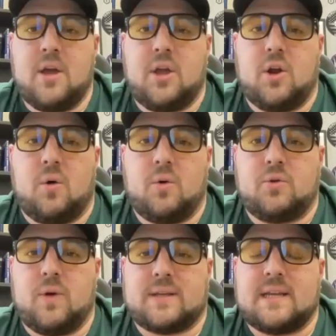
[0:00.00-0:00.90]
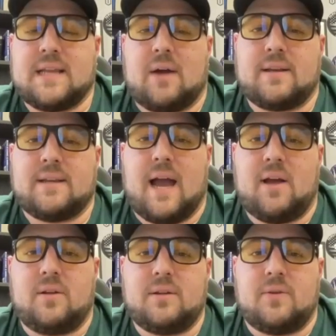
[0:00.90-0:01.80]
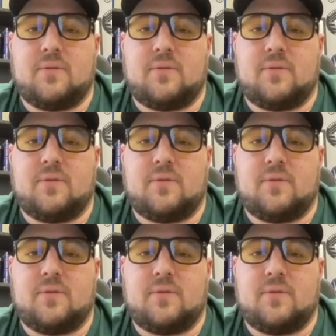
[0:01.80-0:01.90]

do I sit down and dial,